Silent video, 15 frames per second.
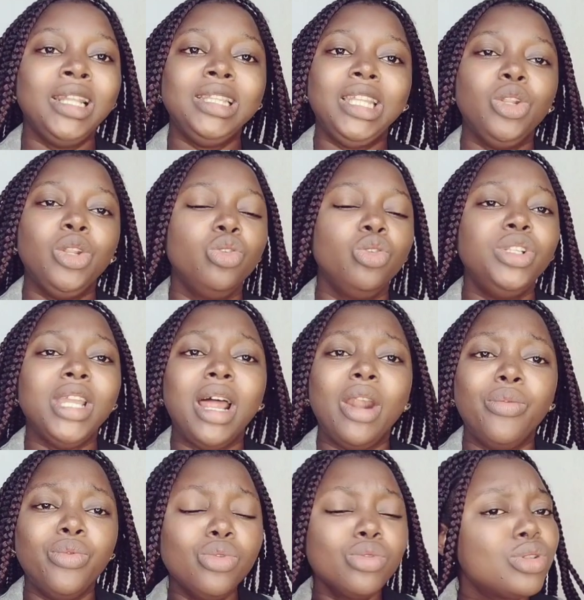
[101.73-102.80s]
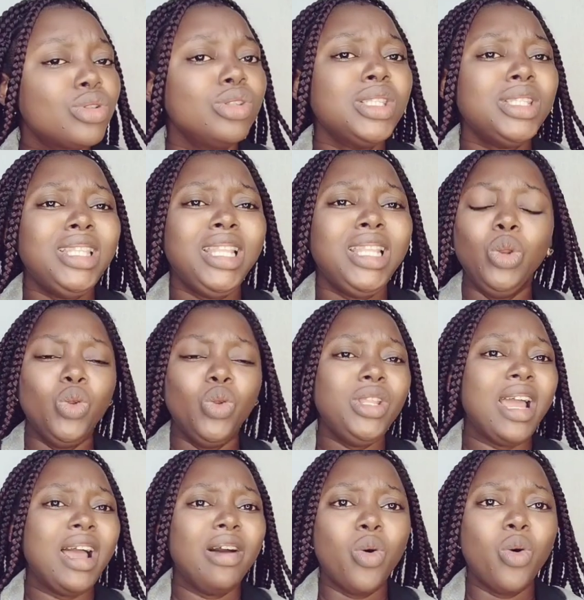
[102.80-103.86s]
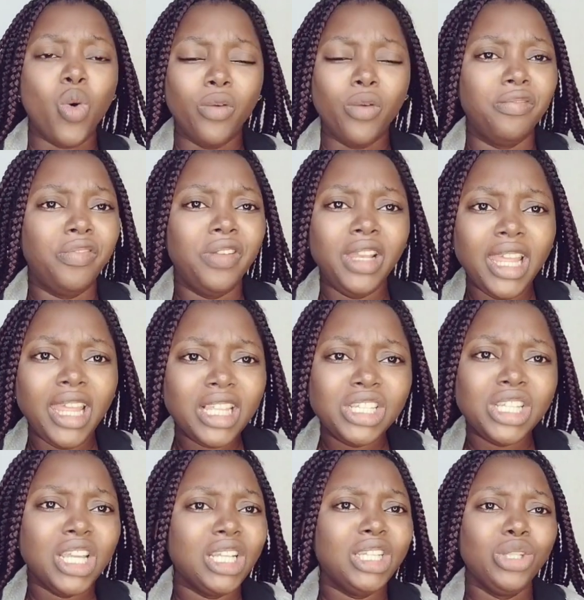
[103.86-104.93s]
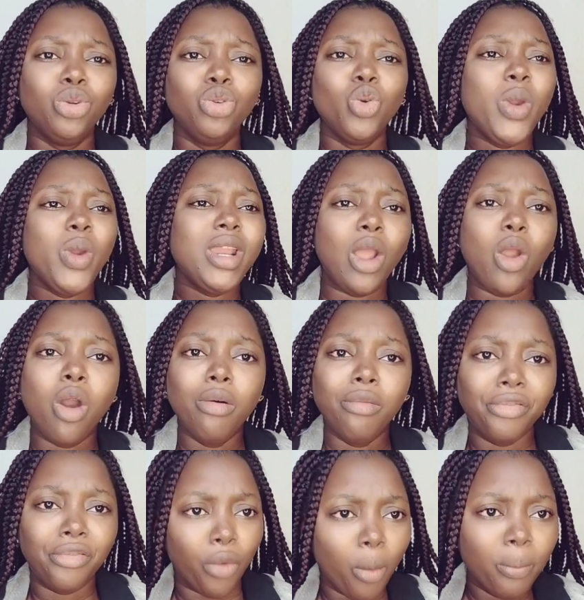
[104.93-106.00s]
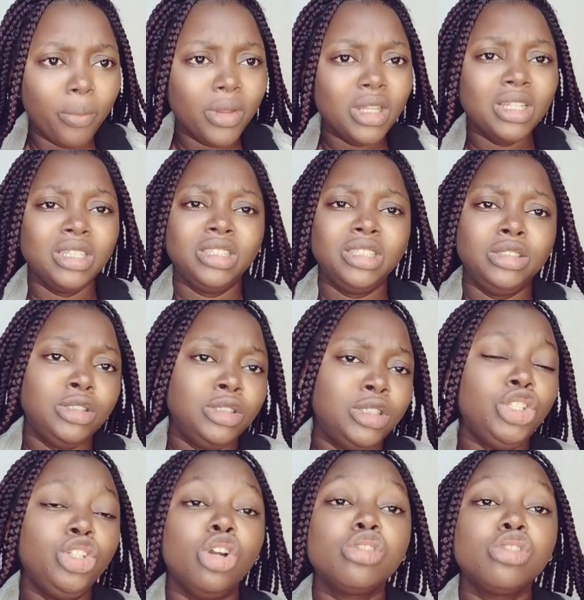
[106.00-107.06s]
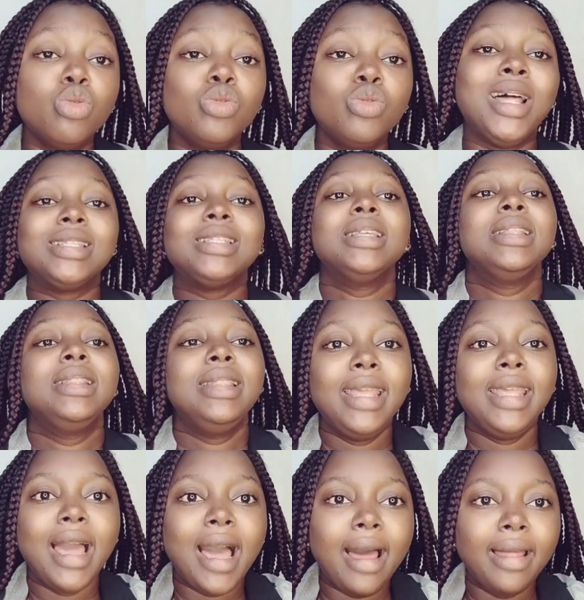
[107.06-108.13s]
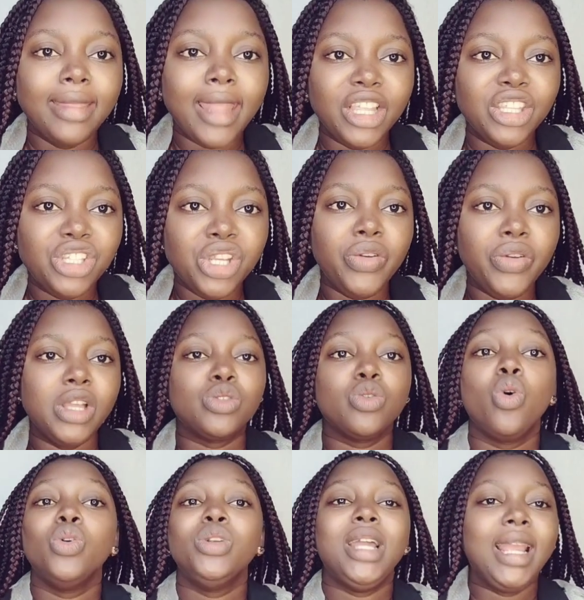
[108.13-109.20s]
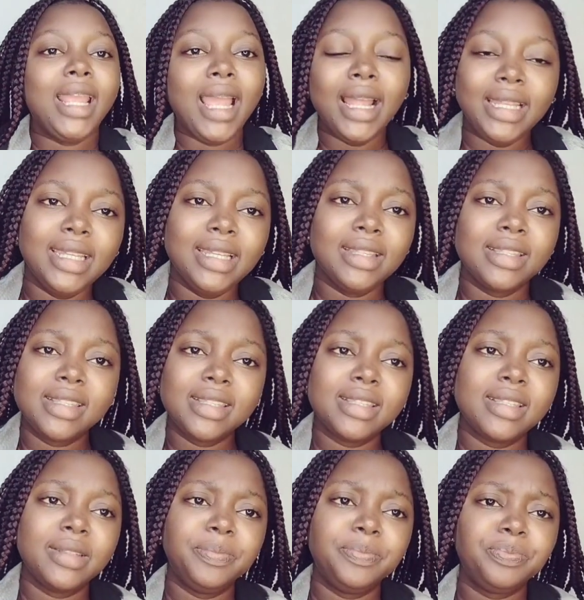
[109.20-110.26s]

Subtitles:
They don't know their roots. They don't know their village. They don't know where they come from. They just know that they are Nigerians or they are Ghanaians.